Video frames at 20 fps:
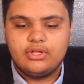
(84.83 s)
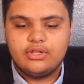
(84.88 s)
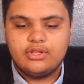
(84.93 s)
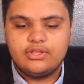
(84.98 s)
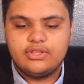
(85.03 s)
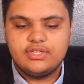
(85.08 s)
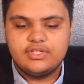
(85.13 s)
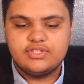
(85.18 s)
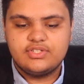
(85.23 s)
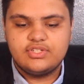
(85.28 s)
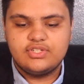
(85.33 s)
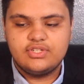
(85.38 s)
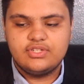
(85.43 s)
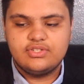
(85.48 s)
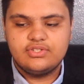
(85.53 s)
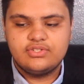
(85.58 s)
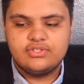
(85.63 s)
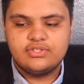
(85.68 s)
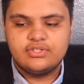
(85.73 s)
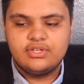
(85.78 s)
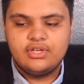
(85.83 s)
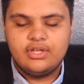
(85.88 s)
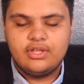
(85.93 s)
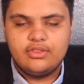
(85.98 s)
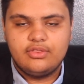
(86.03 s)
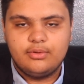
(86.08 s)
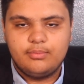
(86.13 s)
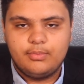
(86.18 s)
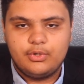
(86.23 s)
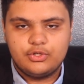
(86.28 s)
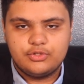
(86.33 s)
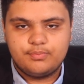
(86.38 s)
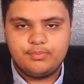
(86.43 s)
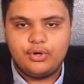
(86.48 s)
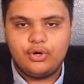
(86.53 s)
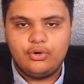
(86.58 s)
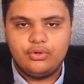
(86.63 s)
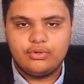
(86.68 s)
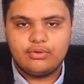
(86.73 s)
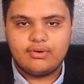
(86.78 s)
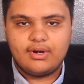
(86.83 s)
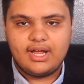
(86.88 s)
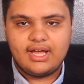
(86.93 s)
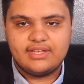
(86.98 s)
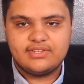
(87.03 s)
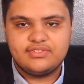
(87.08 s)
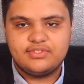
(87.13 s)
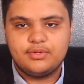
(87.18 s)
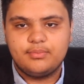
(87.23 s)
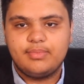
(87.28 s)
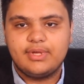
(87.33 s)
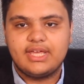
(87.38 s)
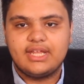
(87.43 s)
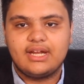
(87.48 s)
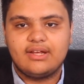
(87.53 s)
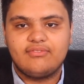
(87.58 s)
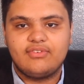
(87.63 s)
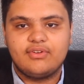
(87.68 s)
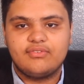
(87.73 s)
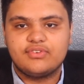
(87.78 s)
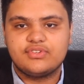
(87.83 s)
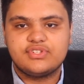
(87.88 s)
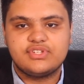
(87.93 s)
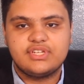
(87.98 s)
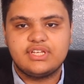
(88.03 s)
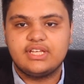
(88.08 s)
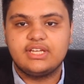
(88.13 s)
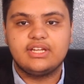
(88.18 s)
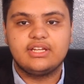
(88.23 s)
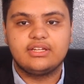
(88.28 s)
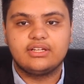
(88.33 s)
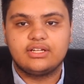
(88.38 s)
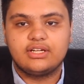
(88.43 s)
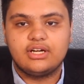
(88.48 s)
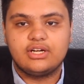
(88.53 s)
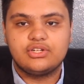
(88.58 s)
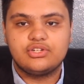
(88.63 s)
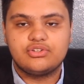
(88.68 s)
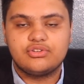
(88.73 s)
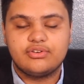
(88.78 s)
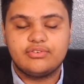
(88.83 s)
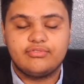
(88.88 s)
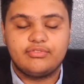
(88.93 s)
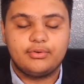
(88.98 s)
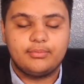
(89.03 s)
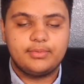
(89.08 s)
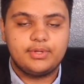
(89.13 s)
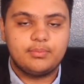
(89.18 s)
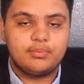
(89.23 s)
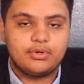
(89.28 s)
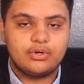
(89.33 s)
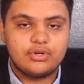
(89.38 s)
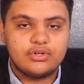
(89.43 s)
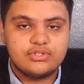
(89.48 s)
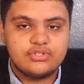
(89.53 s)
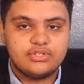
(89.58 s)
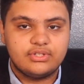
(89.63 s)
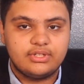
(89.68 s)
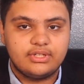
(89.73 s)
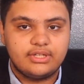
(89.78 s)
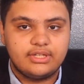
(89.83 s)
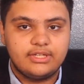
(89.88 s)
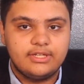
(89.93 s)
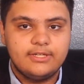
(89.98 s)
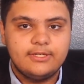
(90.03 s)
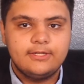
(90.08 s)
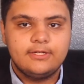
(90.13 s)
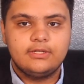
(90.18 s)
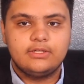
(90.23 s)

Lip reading: this is the most polarized debate I've ever seen in the country, for me personally,